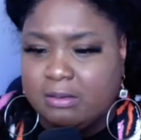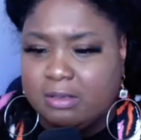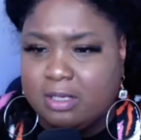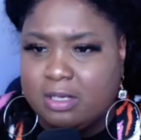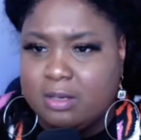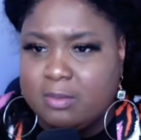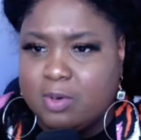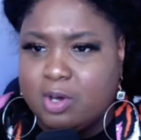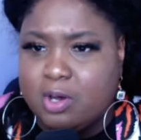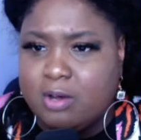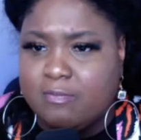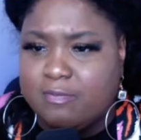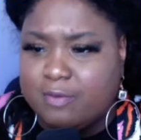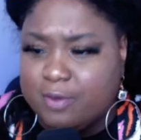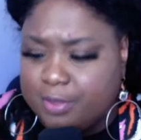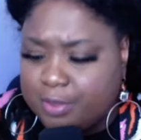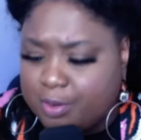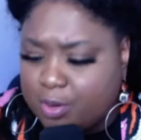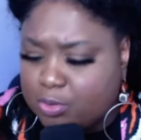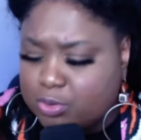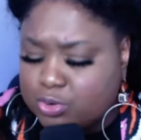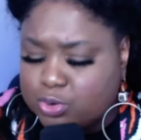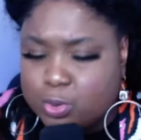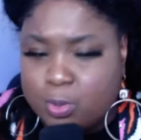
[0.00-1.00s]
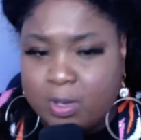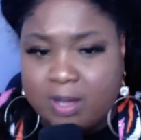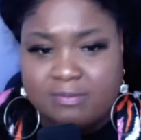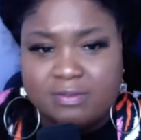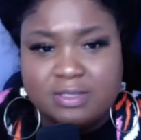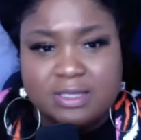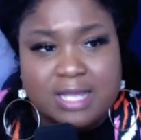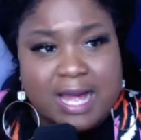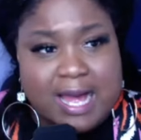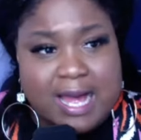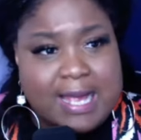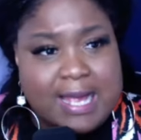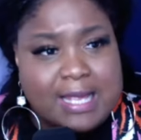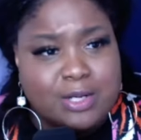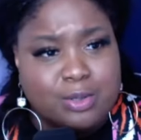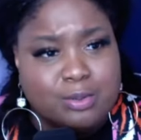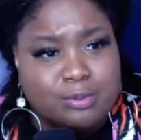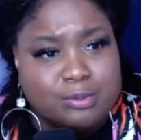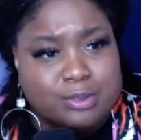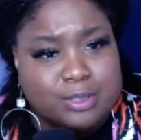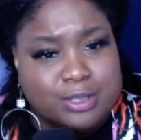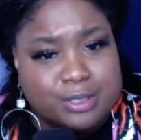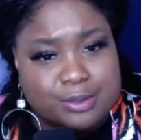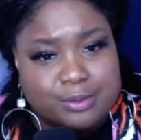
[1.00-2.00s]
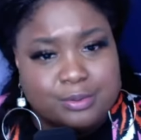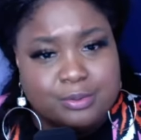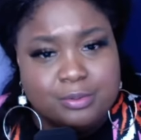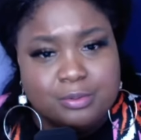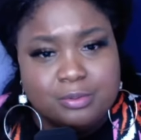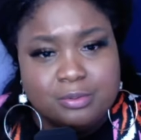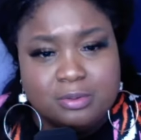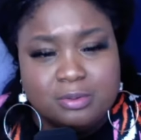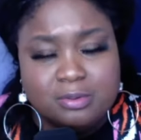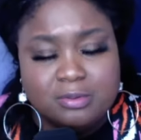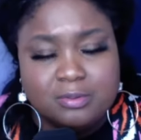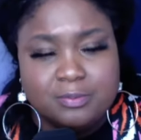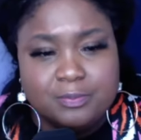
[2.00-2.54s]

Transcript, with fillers: come on for those who have lied on you